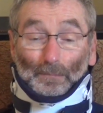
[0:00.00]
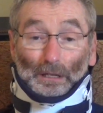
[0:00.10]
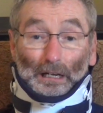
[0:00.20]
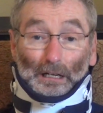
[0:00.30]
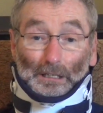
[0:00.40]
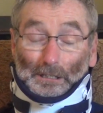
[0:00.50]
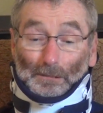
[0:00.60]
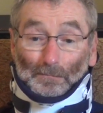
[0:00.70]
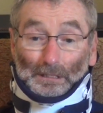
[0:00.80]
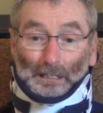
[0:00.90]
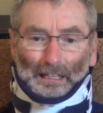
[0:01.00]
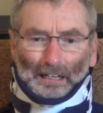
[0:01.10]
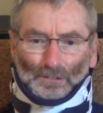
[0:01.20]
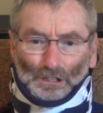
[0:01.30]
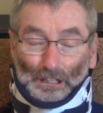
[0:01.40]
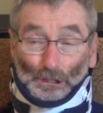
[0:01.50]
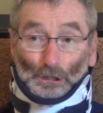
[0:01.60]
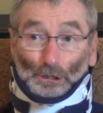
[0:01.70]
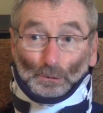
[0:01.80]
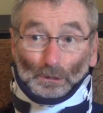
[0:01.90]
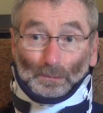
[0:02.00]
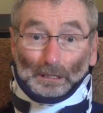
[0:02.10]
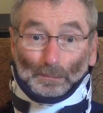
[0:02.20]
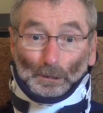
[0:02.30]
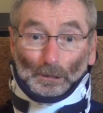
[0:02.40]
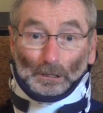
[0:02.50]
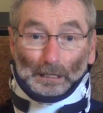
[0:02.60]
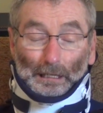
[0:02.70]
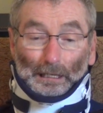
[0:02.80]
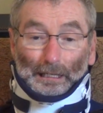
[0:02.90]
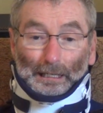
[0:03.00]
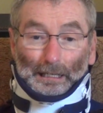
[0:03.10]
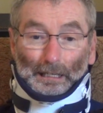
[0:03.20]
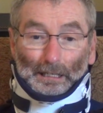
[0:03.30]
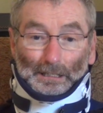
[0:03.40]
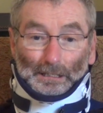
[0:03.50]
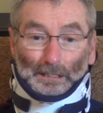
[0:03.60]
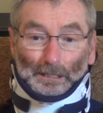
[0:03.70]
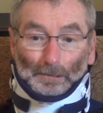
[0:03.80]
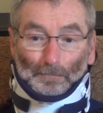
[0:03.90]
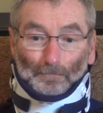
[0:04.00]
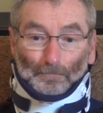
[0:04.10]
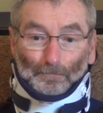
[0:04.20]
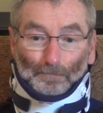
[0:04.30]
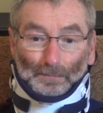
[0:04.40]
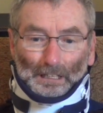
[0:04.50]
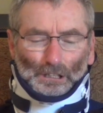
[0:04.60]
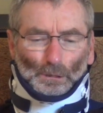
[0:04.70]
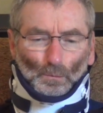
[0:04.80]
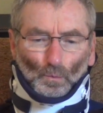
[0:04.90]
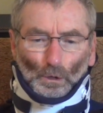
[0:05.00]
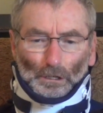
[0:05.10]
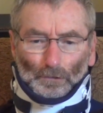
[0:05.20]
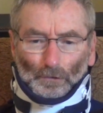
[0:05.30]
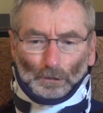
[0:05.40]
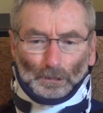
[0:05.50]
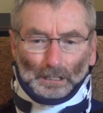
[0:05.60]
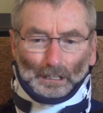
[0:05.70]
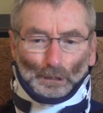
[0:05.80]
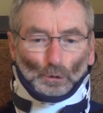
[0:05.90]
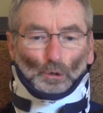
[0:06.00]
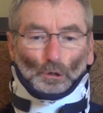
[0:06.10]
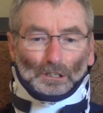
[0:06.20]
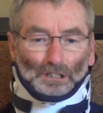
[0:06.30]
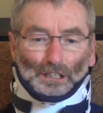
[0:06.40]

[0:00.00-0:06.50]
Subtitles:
and have sessions with people, and had some wonderful, glorious